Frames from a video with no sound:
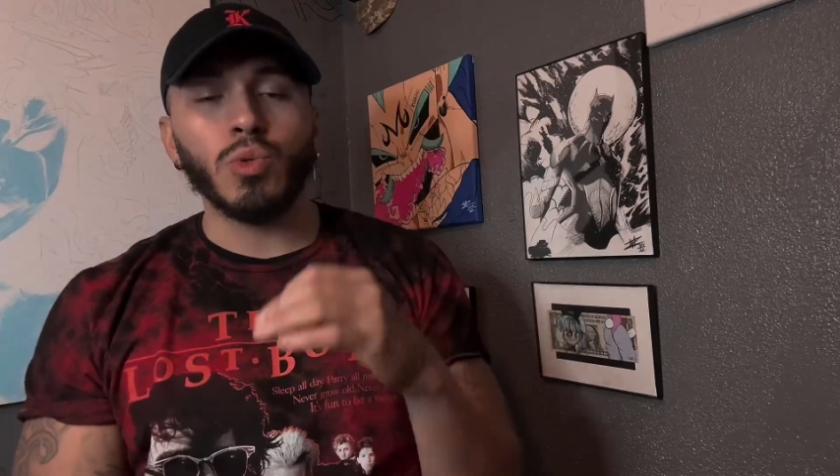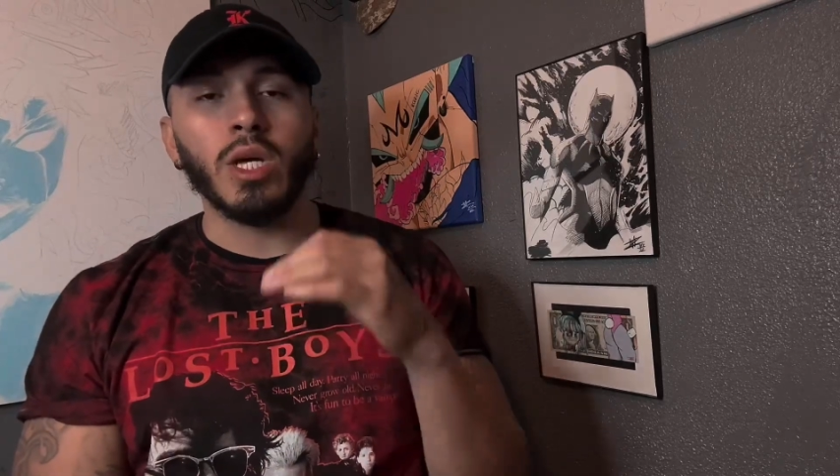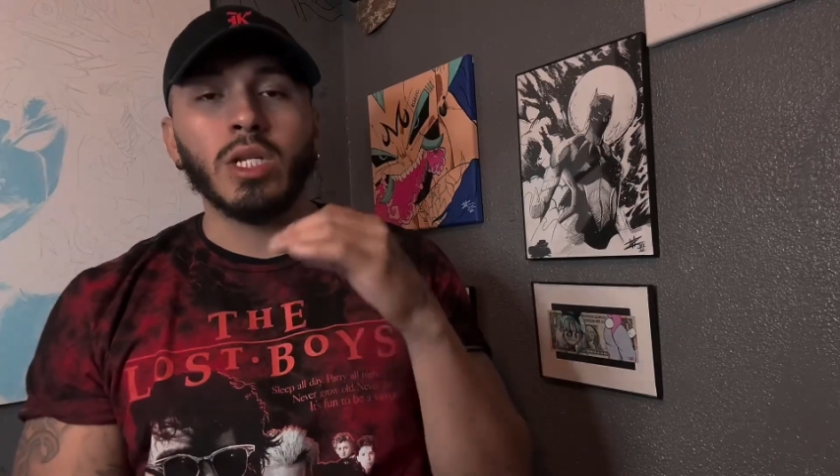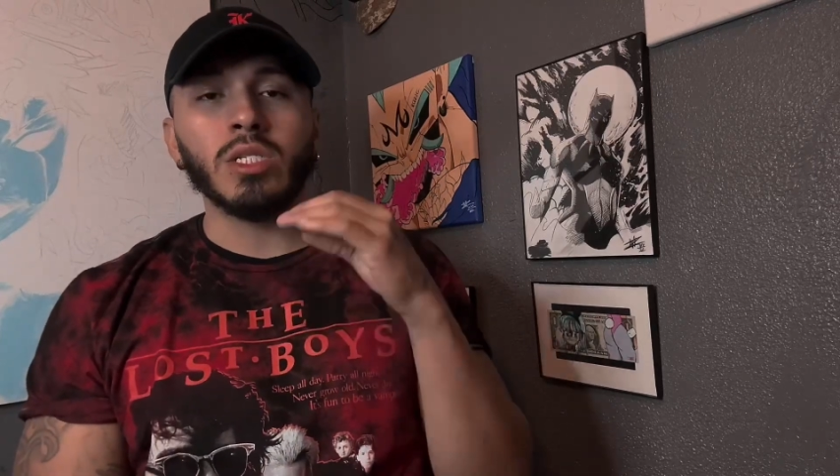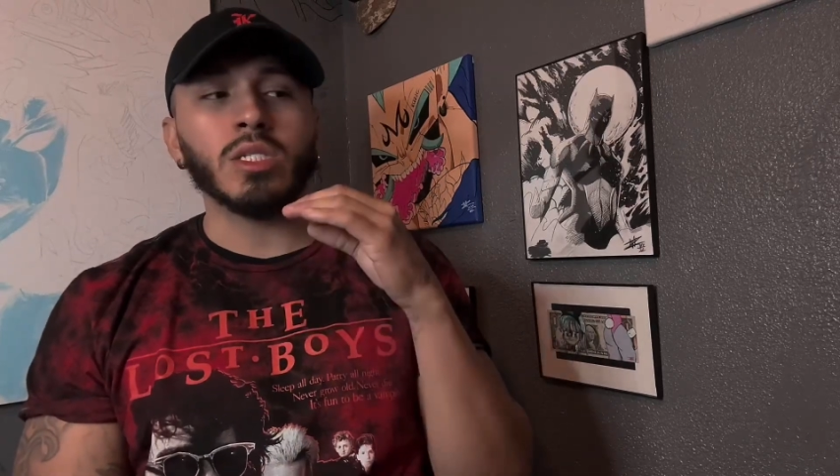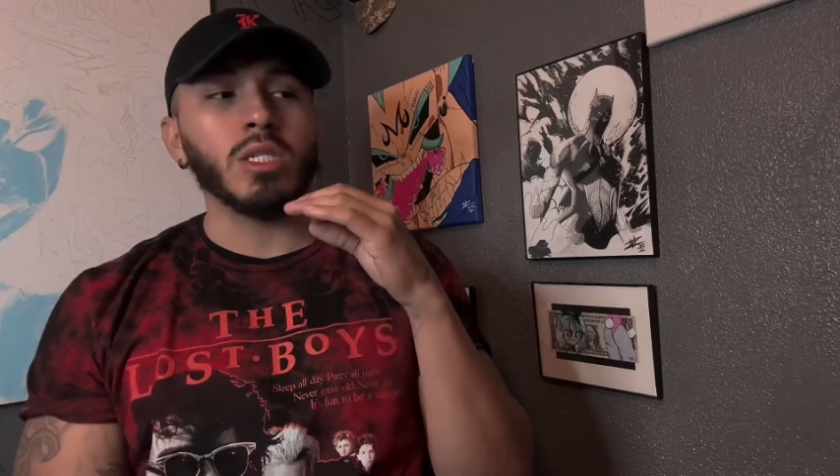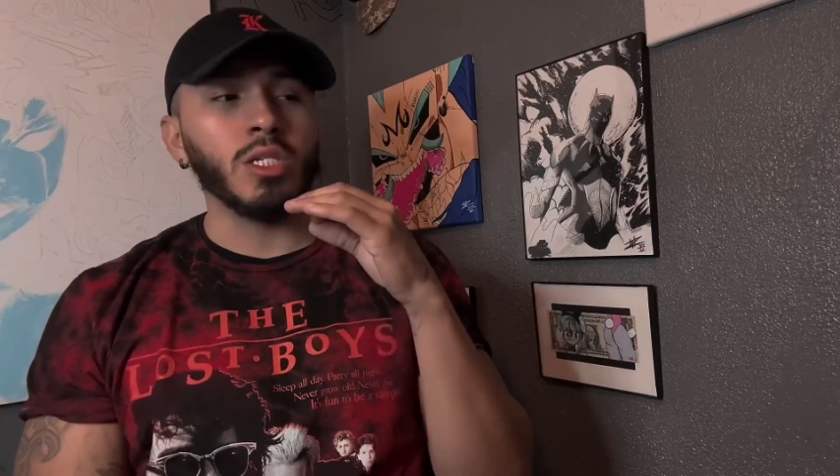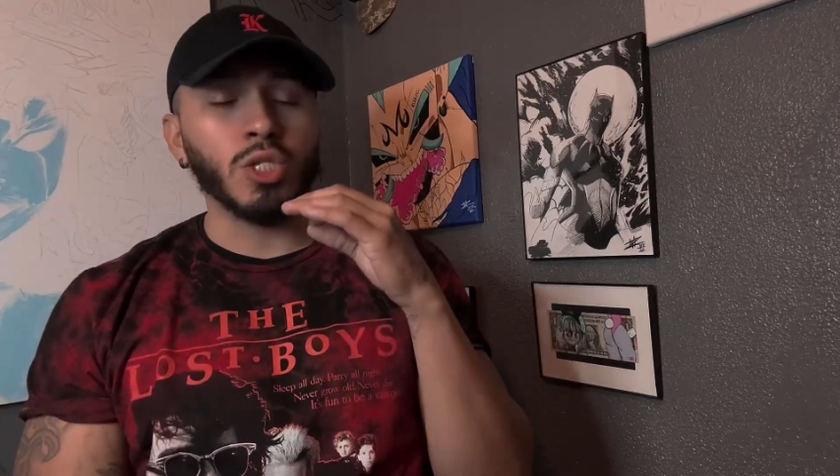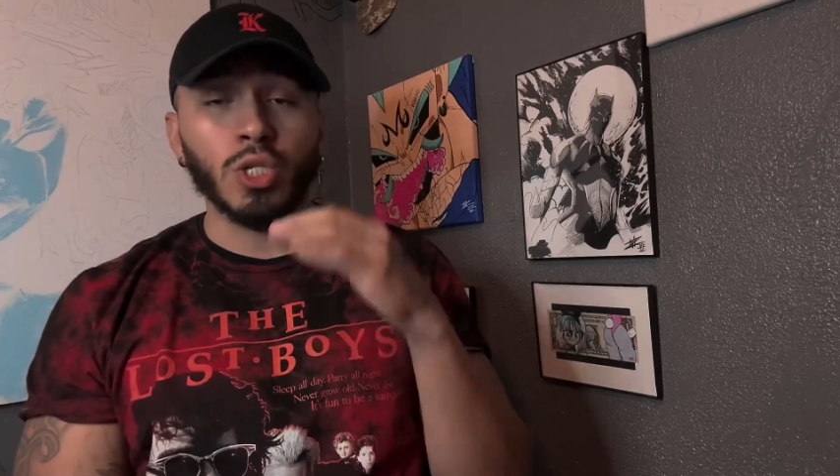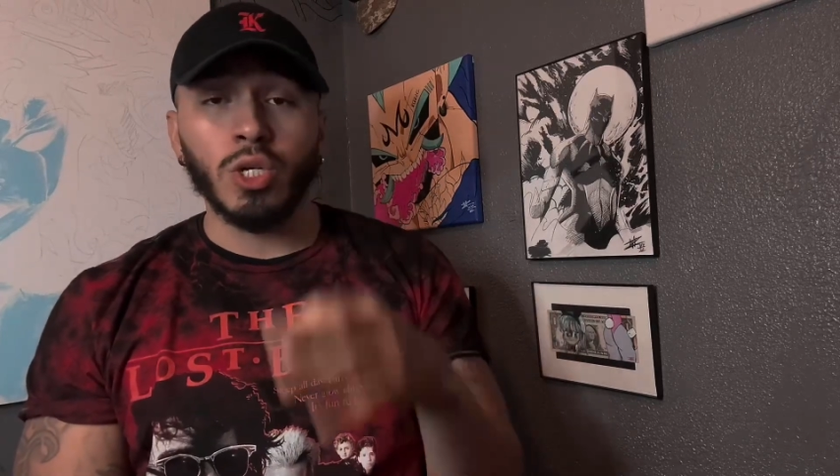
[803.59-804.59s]
that is
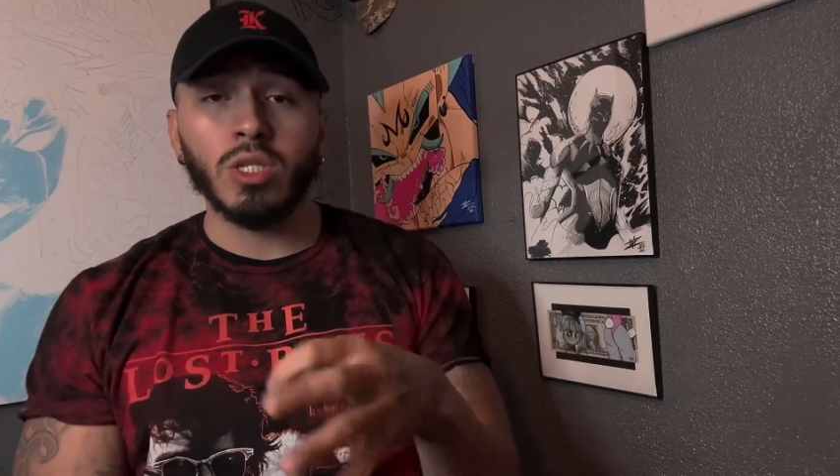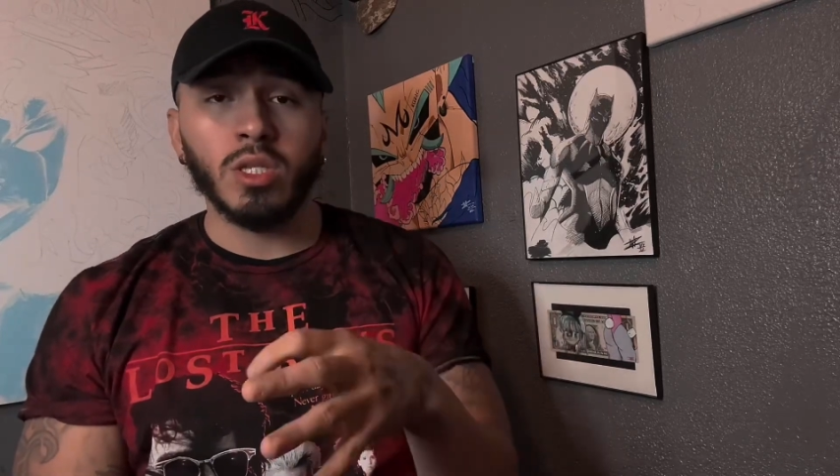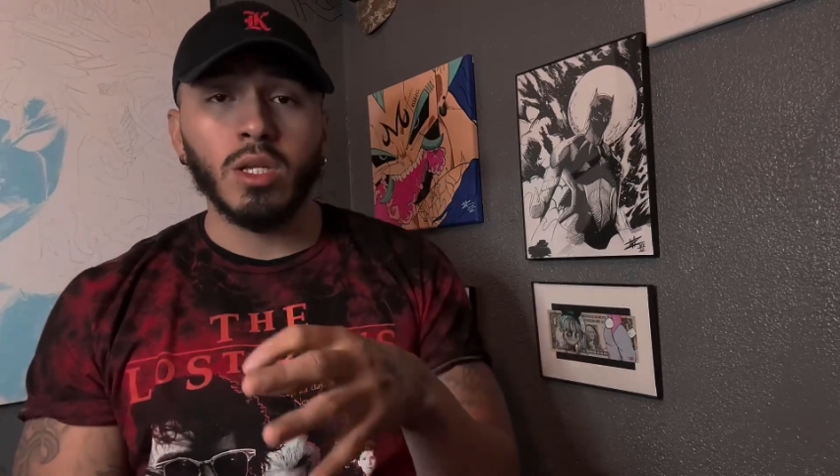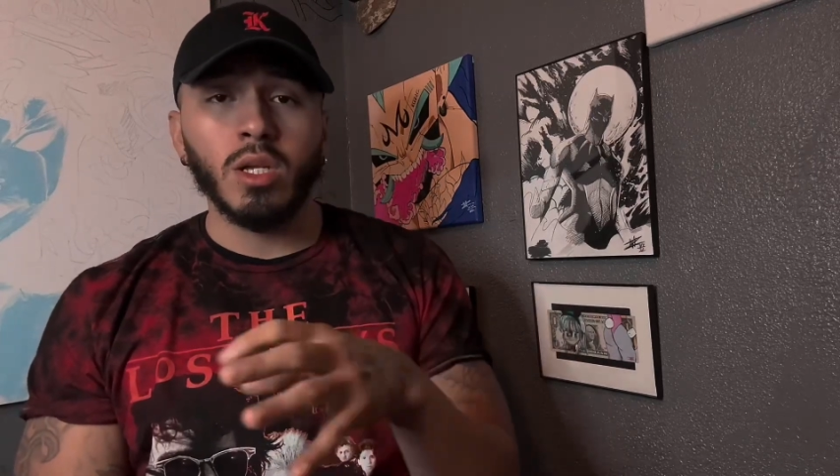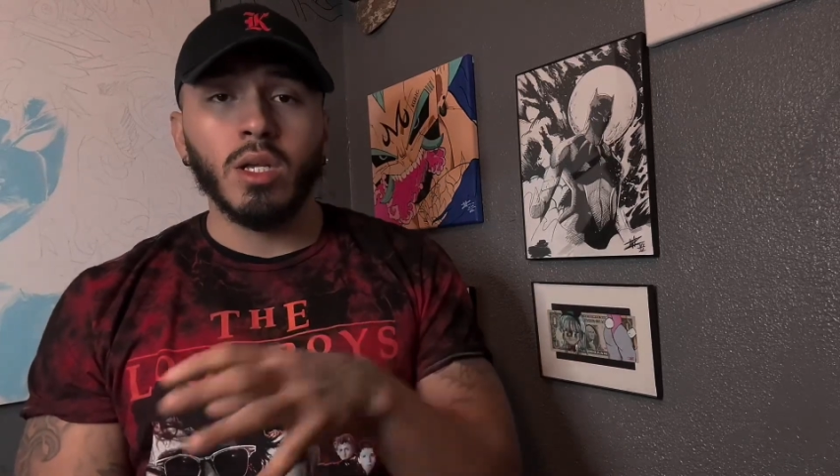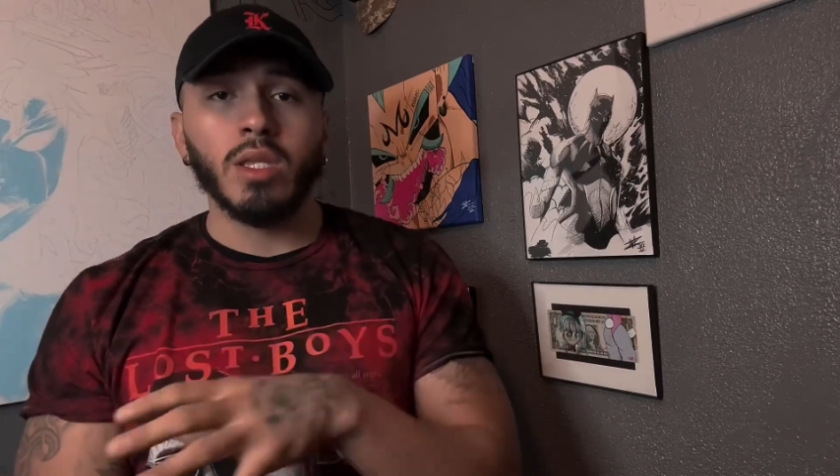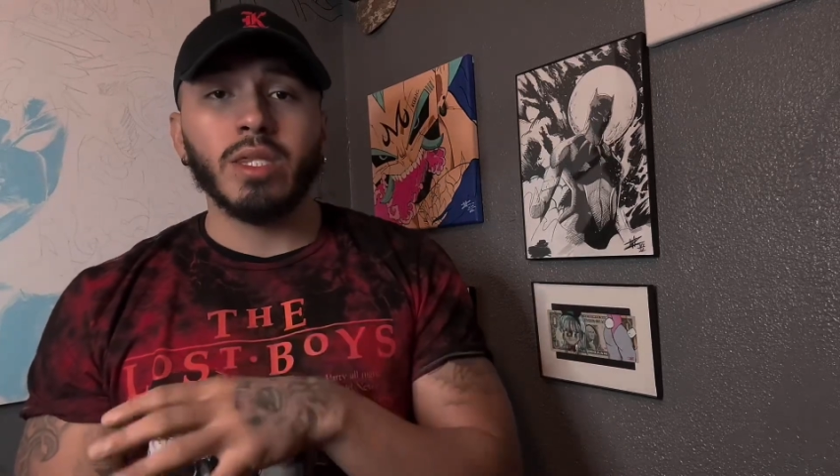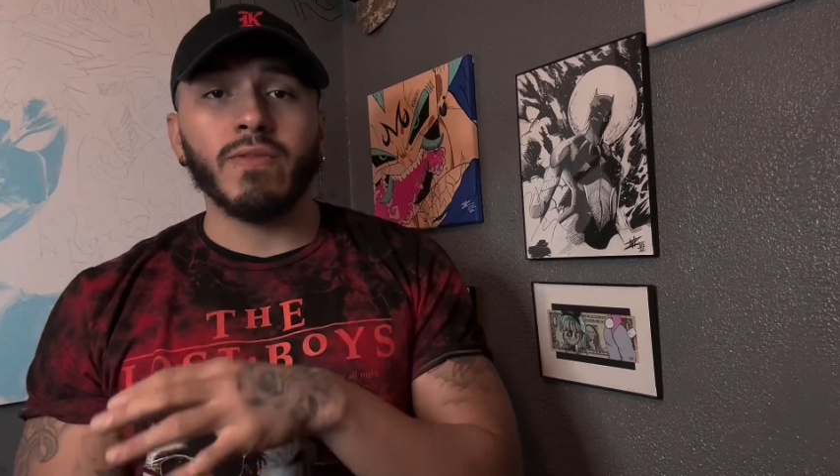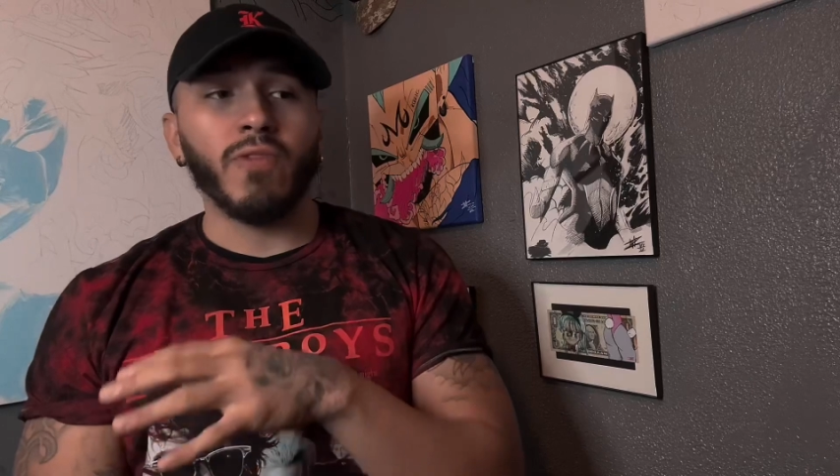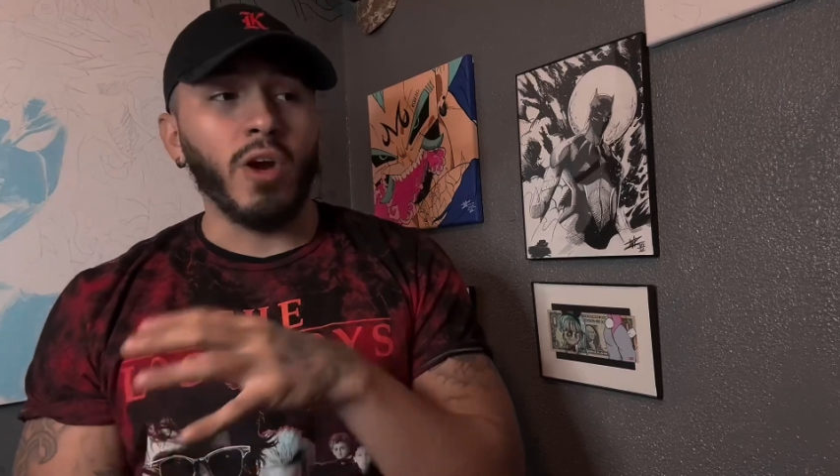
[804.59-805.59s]
is good,
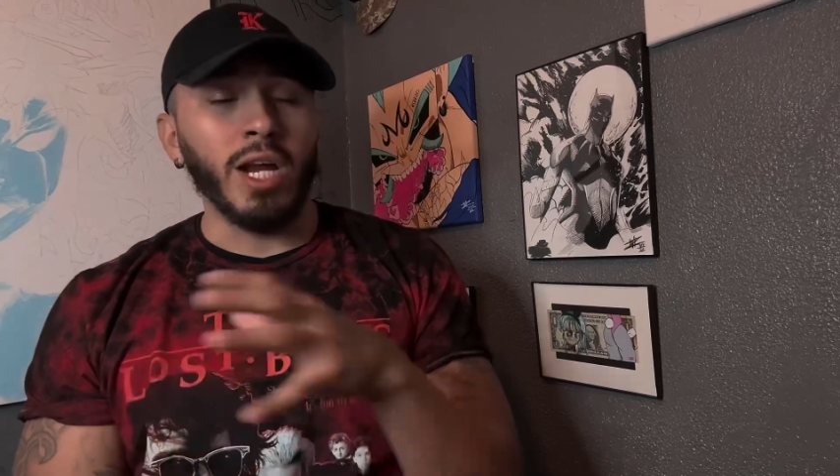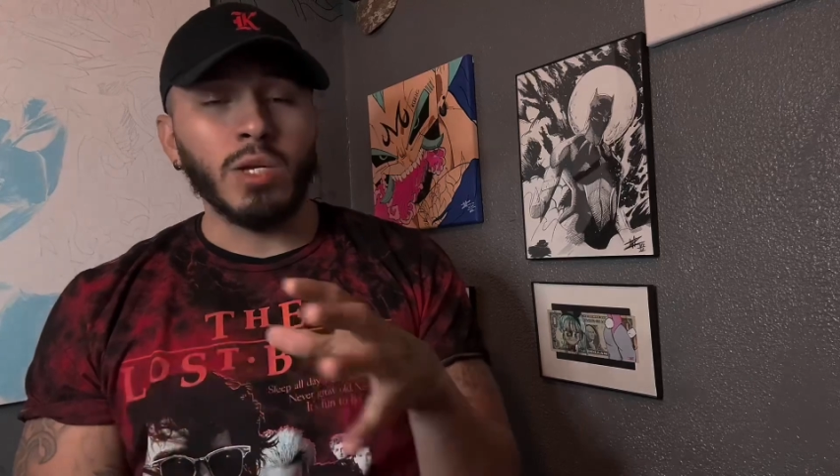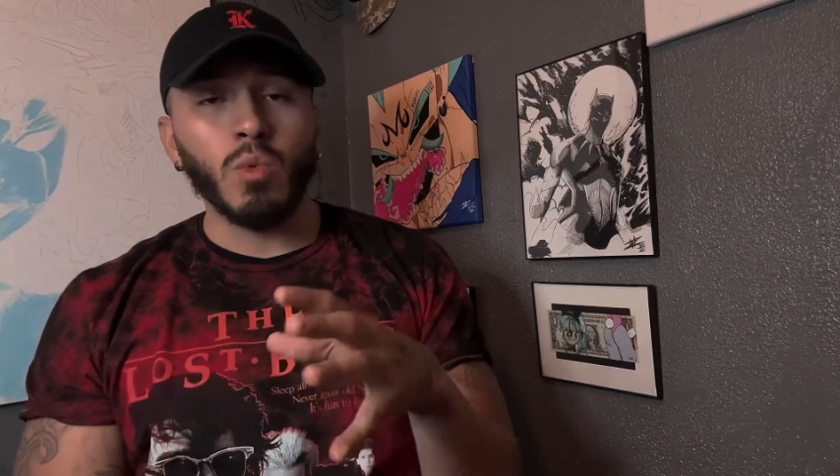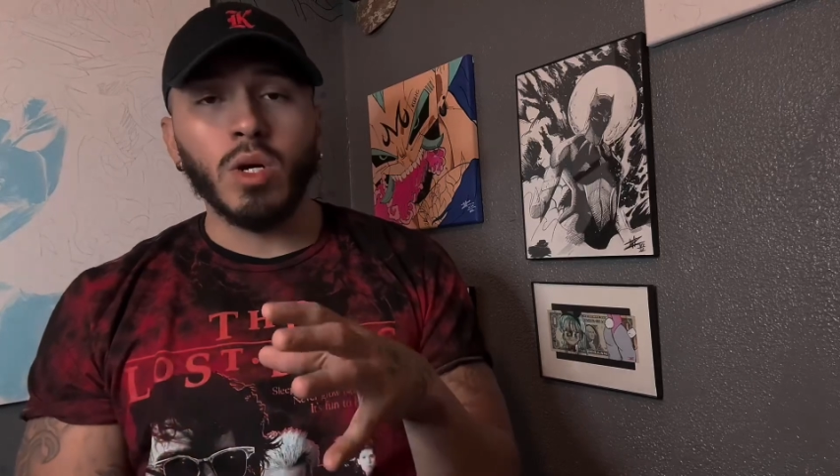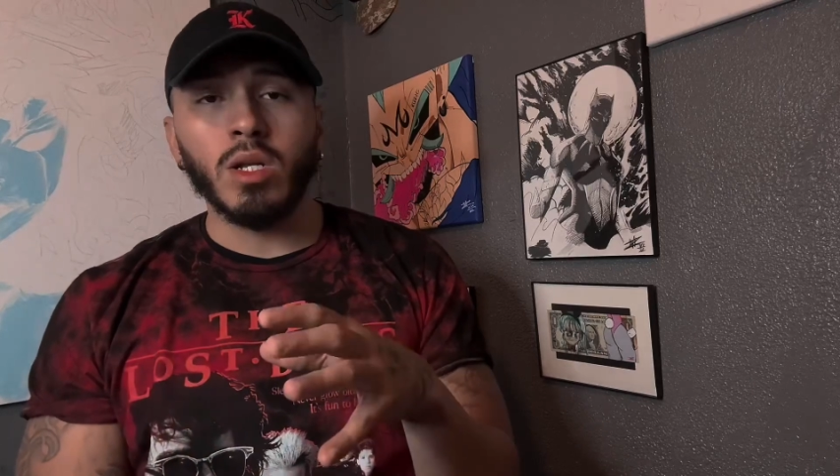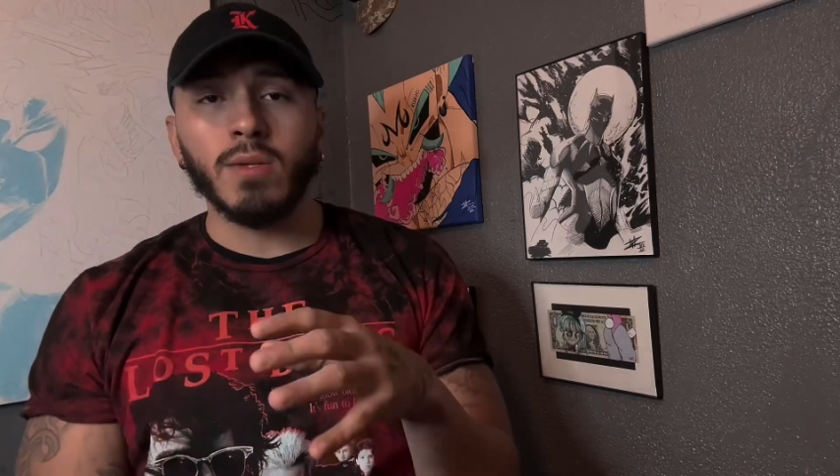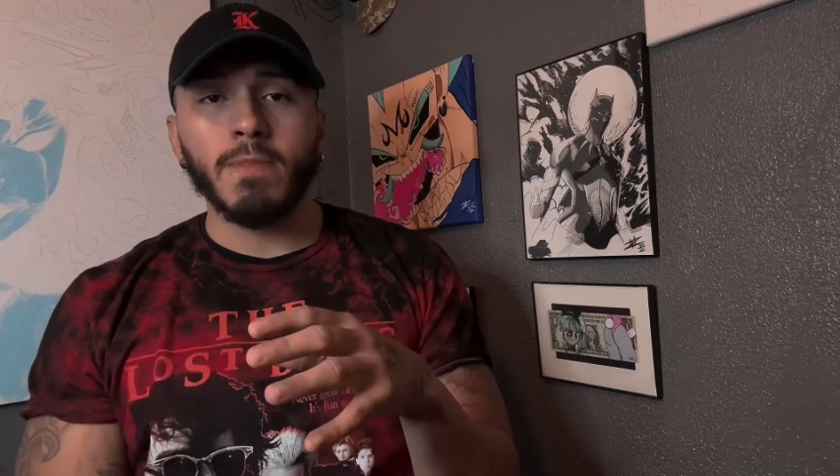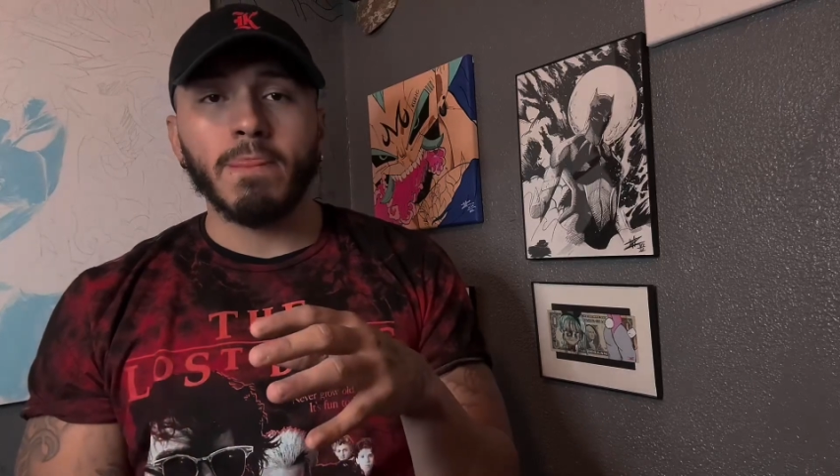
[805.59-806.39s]
for anyone.